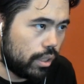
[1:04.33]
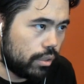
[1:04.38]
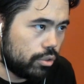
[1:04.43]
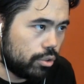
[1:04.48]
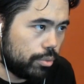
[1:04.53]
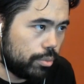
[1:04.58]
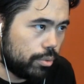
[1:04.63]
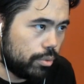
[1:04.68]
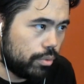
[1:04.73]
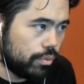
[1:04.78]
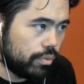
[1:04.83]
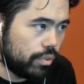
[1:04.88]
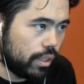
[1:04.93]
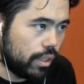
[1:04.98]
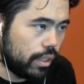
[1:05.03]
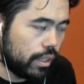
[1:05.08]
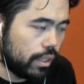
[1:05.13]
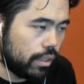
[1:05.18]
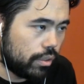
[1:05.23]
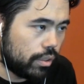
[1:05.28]
I was hoping he would
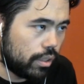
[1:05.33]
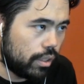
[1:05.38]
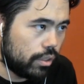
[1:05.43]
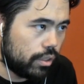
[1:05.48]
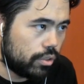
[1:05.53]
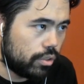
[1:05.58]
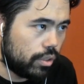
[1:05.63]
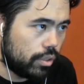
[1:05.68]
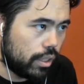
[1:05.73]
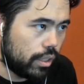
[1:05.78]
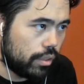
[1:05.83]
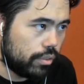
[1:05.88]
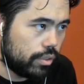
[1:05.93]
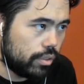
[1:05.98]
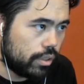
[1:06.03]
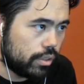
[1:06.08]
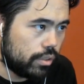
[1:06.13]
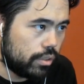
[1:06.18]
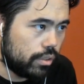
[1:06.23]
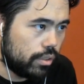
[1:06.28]
find that. Okay, let's go knight
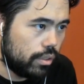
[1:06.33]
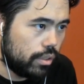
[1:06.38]
f6.